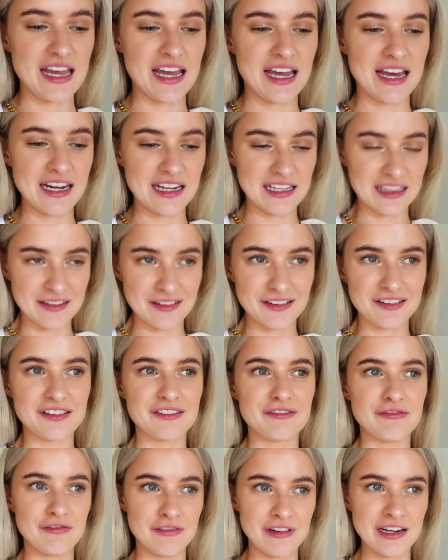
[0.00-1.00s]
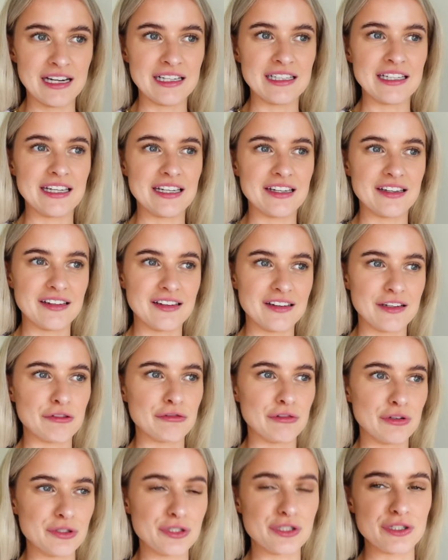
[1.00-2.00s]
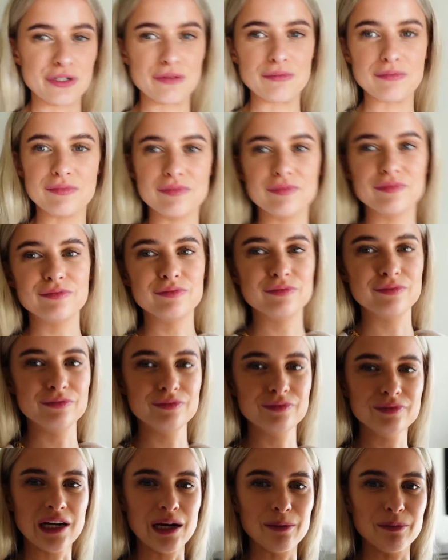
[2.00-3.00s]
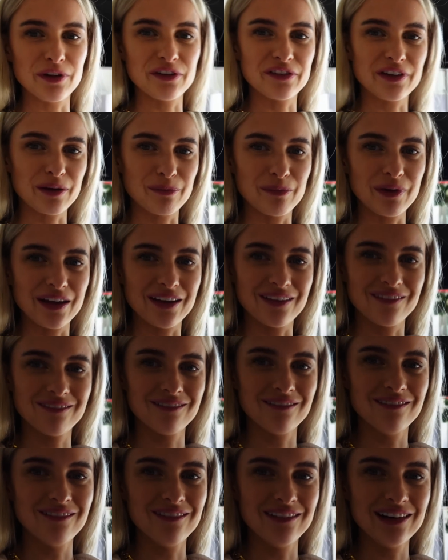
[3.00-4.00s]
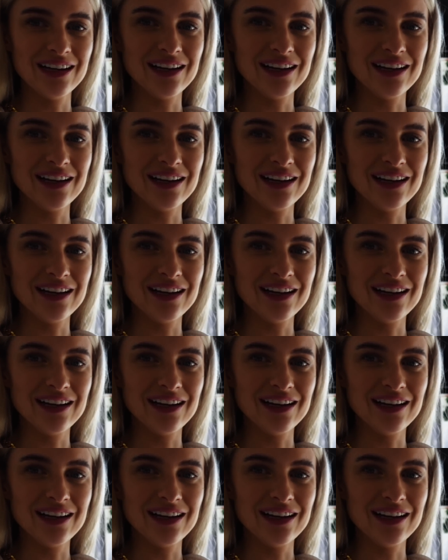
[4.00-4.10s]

and it looks really gruesome, I must admit. Yeah.